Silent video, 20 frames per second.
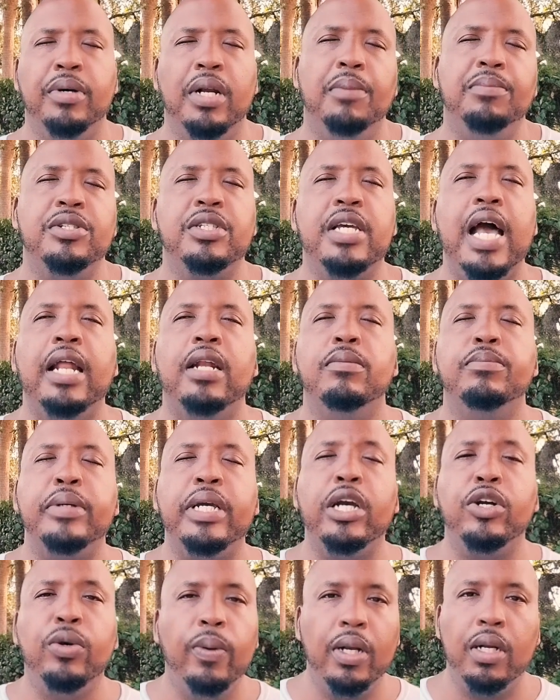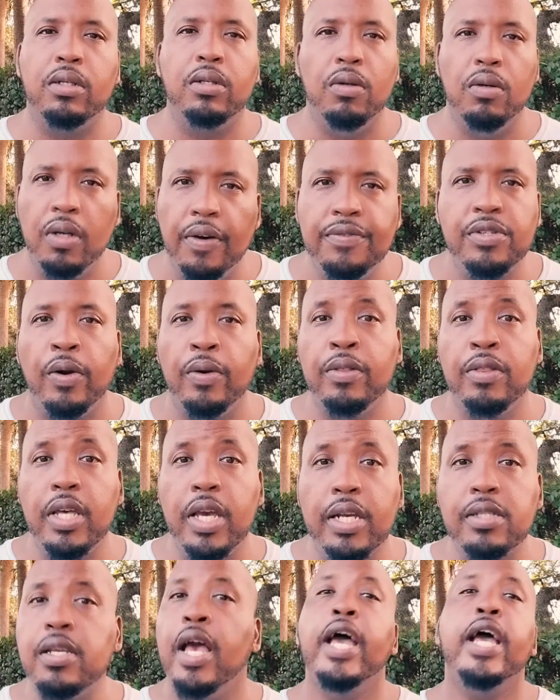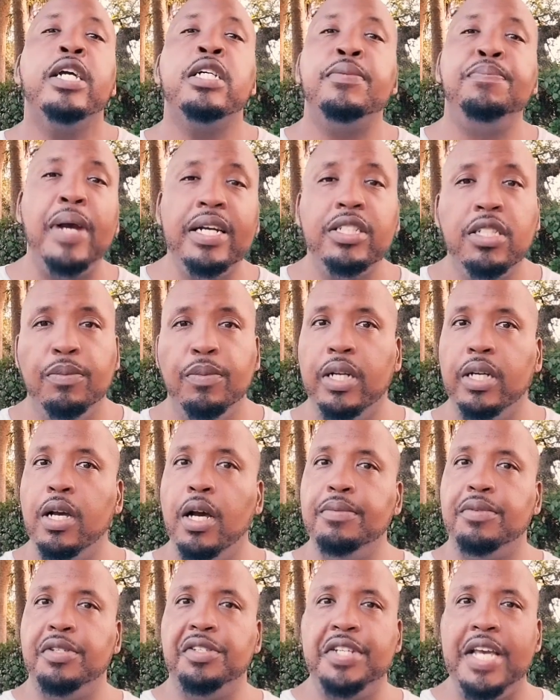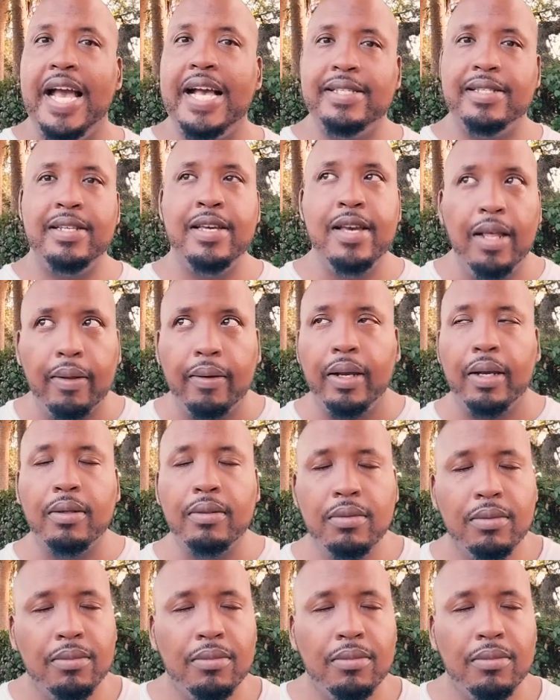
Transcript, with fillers: but I'm just kind of being critical of certain things, especially when it comes to Jazz and Hilary.